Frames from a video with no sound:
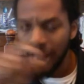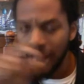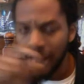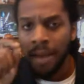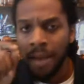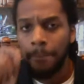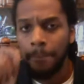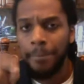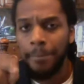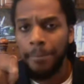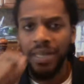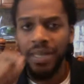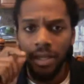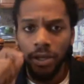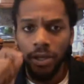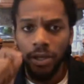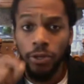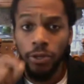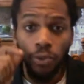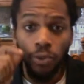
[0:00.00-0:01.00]
Be
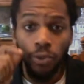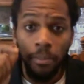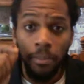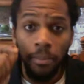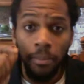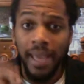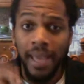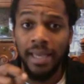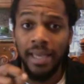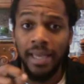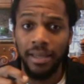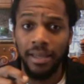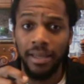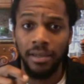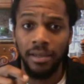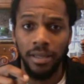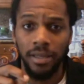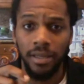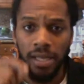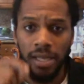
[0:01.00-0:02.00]
humane
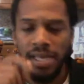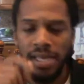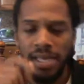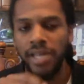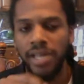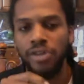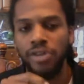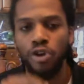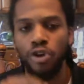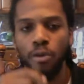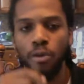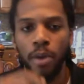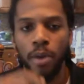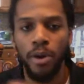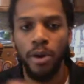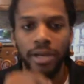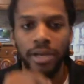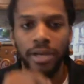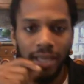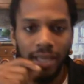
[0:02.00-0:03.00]
in your
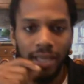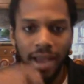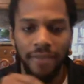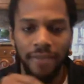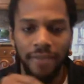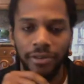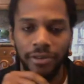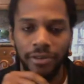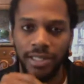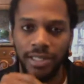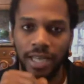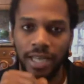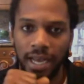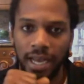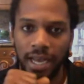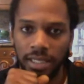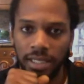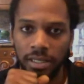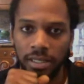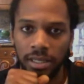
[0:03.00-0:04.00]
marketing efforts,
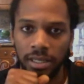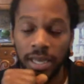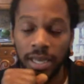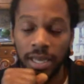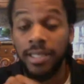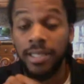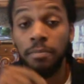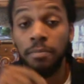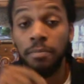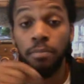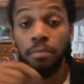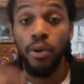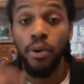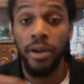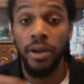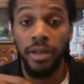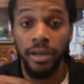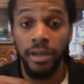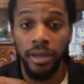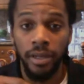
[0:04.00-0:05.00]
guys. It's
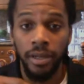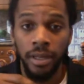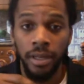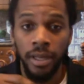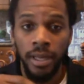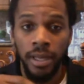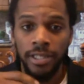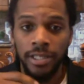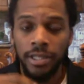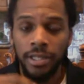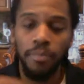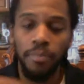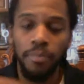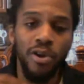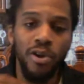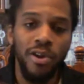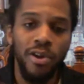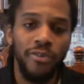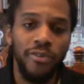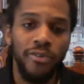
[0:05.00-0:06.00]
important. It's
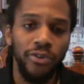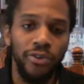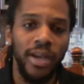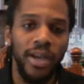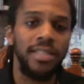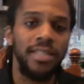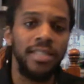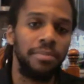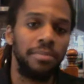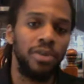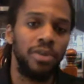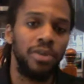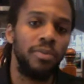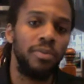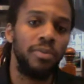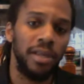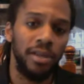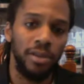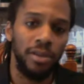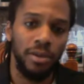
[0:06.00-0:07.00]
important for you guys to be
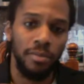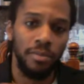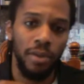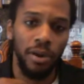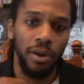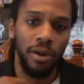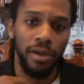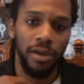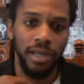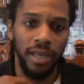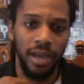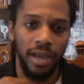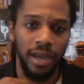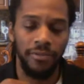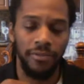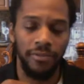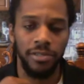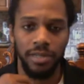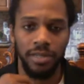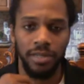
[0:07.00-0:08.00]
humane in your marketing
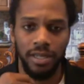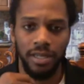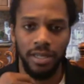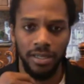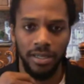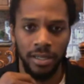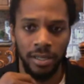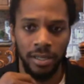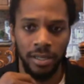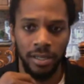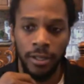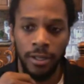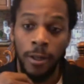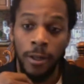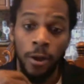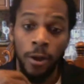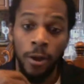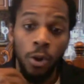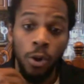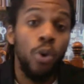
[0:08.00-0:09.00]
efforts, because
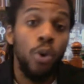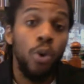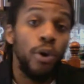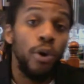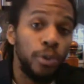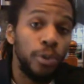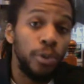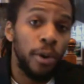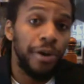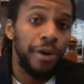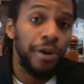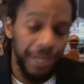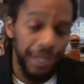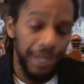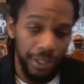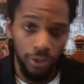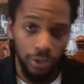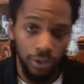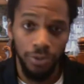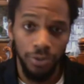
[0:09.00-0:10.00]
who are you marketing
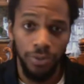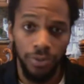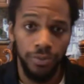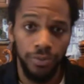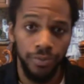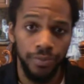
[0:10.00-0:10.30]
to?